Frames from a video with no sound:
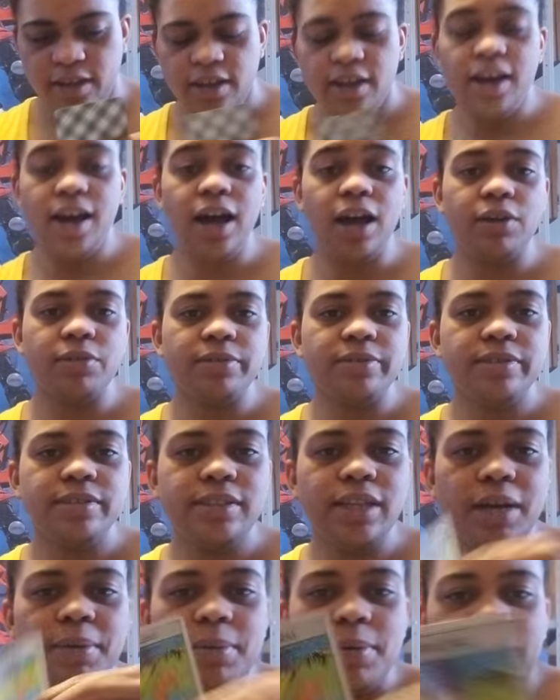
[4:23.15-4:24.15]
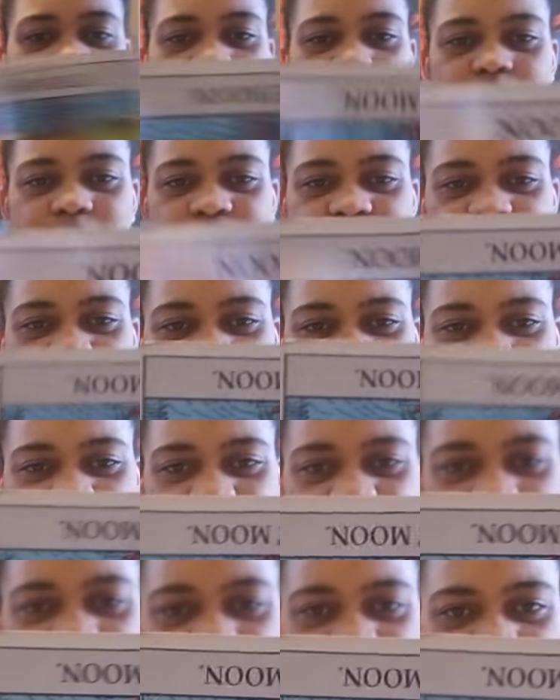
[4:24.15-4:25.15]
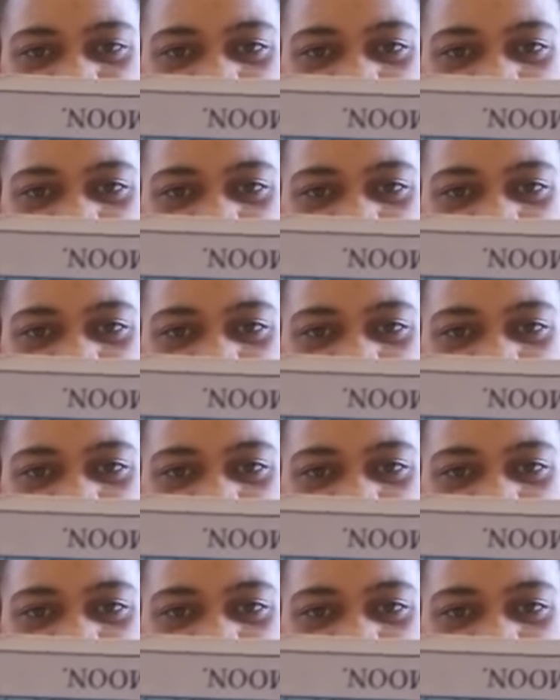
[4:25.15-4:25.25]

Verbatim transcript: Oh, double whammy. Look at that. The